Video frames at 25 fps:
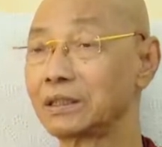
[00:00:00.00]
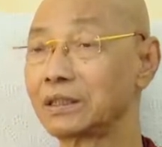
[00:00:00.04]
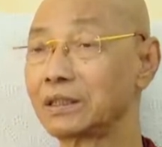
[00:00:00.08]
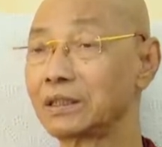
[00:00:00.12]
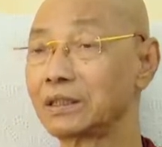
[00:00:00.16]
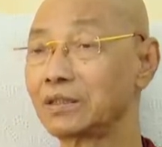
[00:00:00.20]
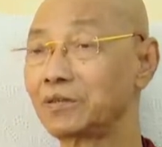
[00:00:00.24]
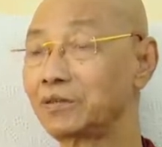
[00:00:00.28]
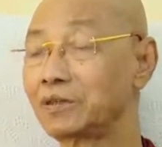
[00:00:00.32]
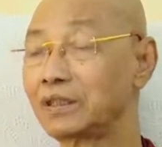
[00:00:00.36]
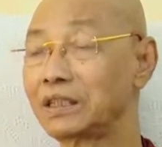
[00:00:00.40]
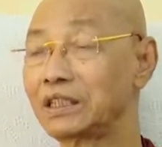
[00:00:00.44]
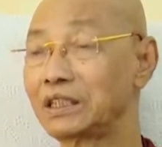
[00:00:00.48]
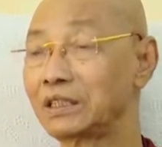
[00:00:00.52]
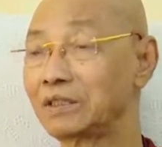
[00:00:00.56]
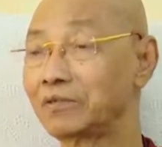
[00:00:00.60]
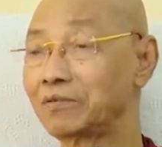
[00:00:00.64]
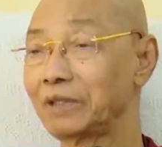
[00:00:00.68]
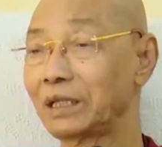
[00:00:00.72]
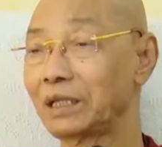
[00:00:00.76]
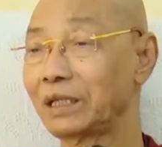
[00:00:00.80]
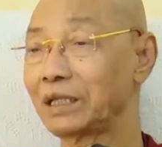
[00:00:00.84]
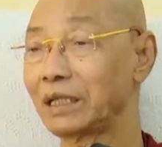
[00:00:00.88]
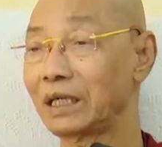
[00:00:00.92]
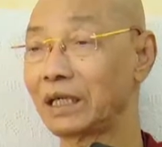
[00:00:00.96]
even
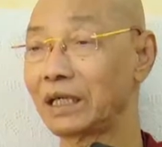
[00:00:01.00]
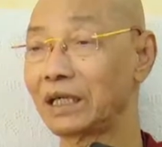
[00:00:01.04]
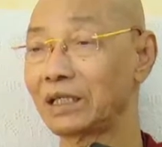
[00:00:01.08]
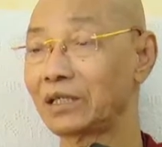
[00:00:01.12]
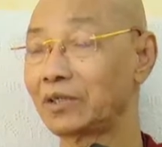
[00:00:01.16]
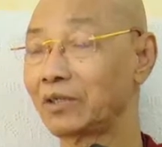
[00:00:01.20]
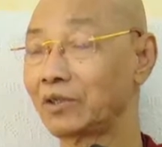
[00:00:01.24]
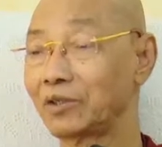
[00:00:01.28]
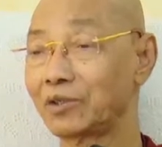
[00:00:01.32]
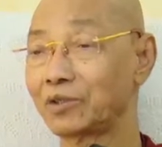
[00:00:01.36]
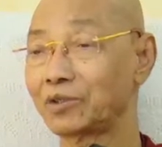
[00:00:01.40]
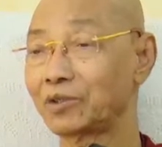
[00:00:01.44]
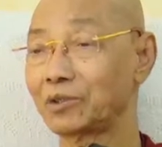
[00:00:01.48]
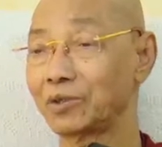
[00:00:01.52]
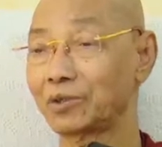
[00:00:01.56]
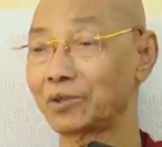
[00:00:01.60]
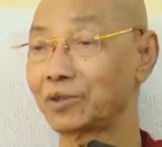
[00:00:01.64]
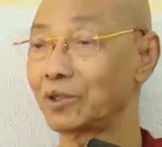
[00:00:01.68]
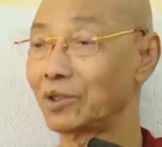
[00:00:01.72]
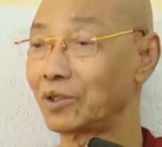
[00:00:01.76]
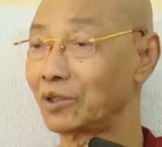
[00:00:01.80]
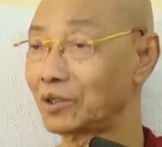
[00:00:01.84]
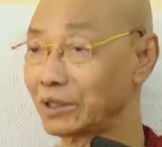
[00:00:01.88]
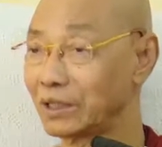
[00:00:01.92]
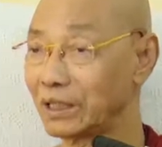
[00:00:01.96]
divine eye also
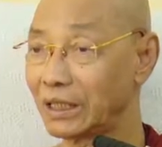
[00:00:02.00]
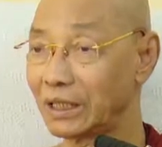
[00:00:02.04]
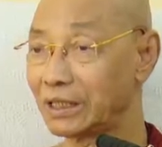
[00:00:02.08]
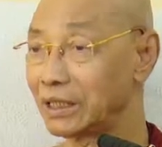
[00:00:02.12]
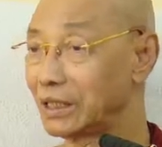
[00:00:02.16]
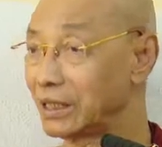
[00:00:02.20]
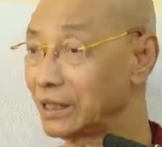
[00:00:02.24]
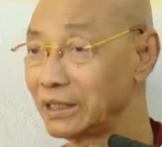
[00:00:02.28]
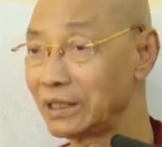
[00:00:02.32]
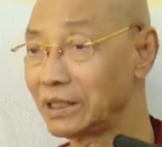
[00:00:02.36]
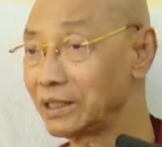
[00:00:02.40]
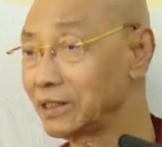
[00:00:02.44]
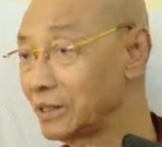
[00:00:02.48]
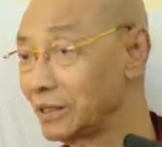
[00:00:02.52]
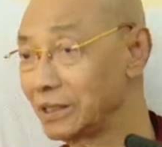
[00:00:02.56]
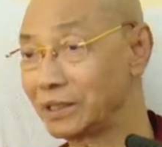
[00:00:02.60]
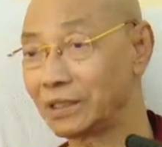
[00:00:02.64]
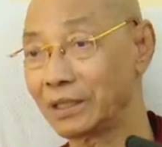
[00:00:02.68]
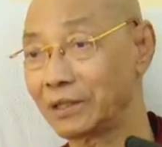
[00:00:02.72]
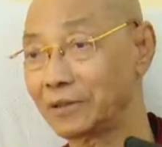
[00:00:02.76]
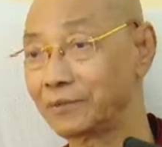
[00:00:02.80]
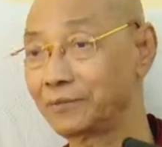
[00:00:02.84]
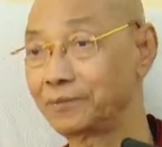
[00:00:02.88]
called jnana dasana.